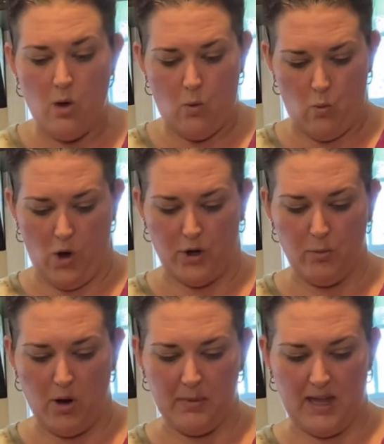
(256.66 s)
water
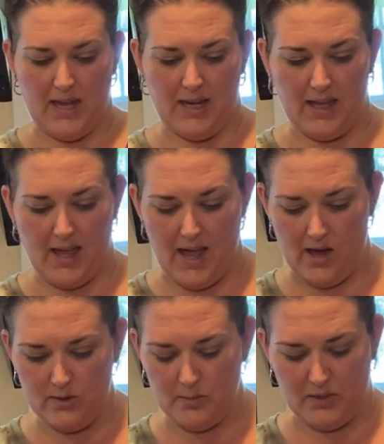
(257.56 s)
propagating
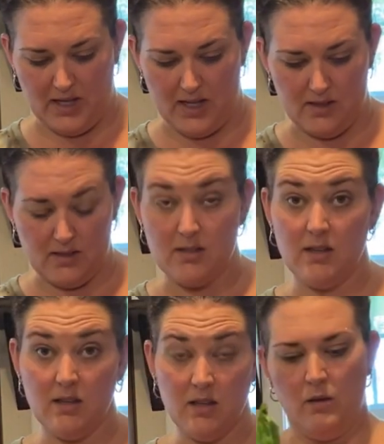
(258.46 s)
houseplants.
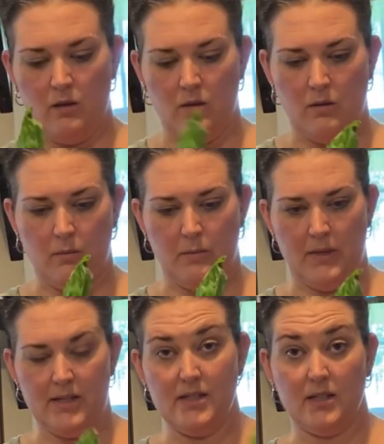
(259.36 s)

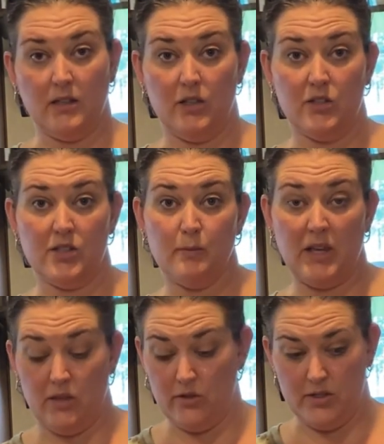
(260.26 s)
Basically, you just
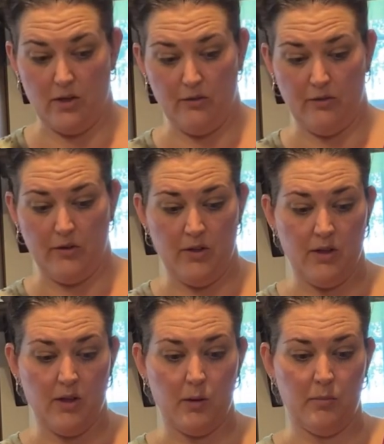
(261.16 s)
make yourself
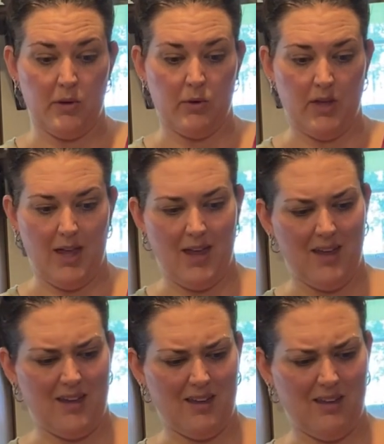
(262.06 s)
a
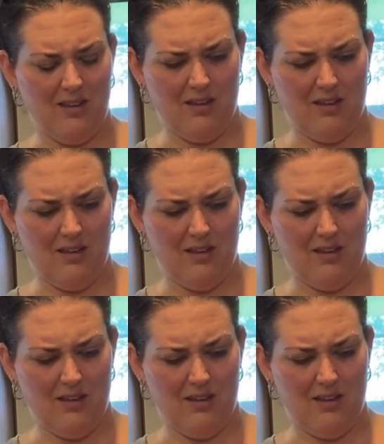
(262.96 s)
bouquet